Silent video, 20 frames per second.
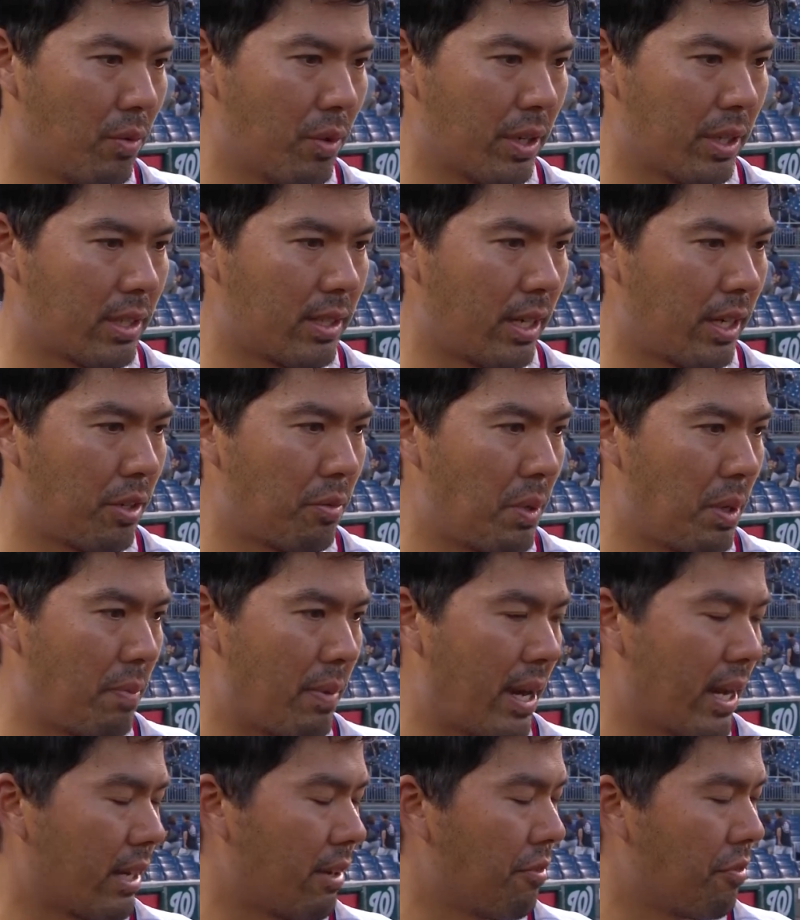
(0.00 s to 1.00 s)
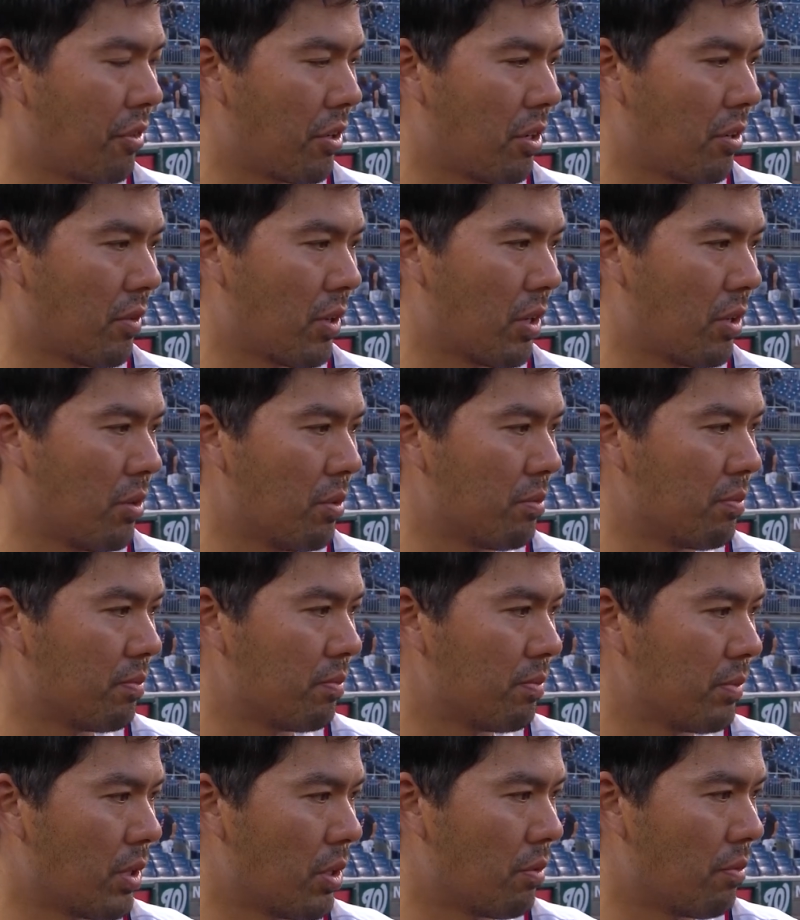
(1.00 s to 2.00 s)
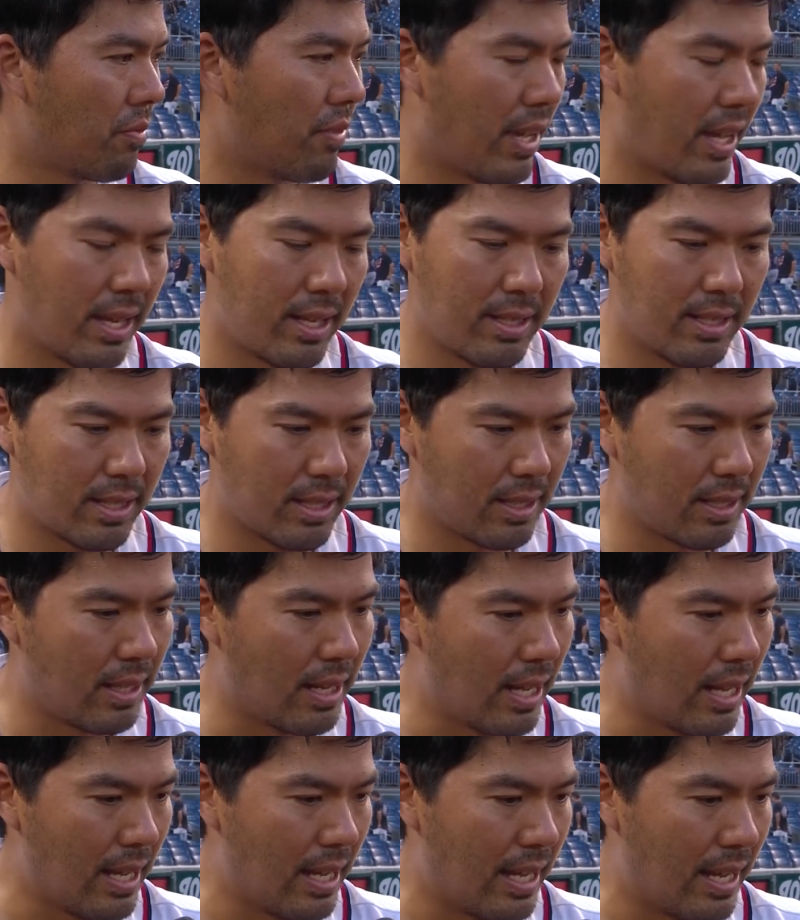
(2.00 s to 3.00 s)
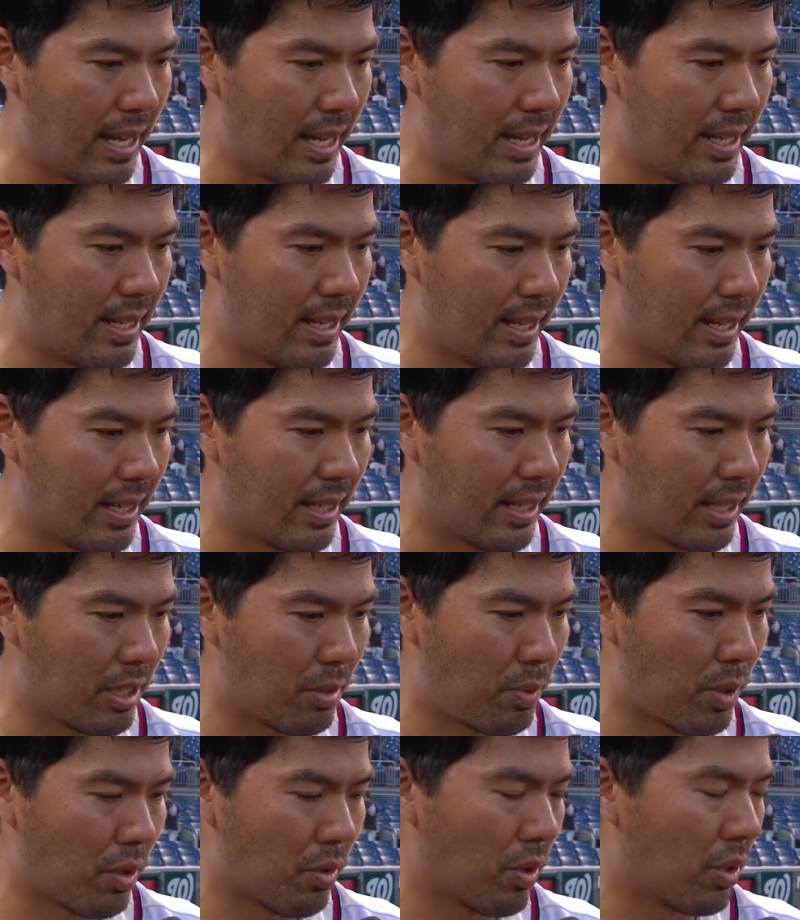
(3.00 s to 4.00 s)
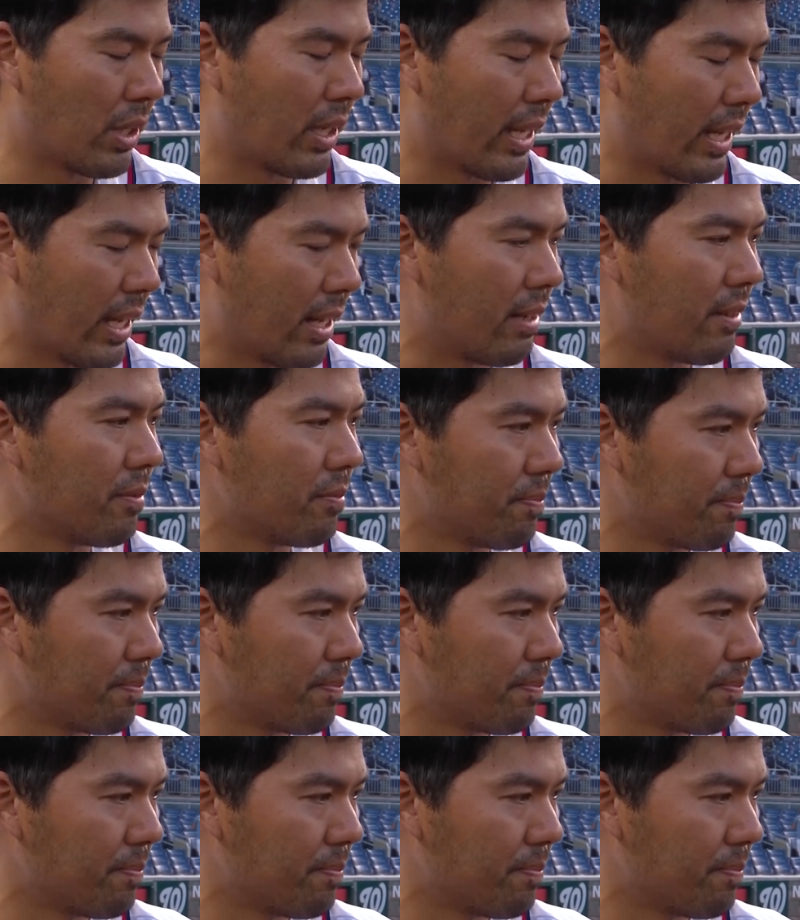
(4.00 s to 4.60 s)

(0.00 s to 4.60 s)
We were excited to be back in front of our home fans and get the ball rolling again.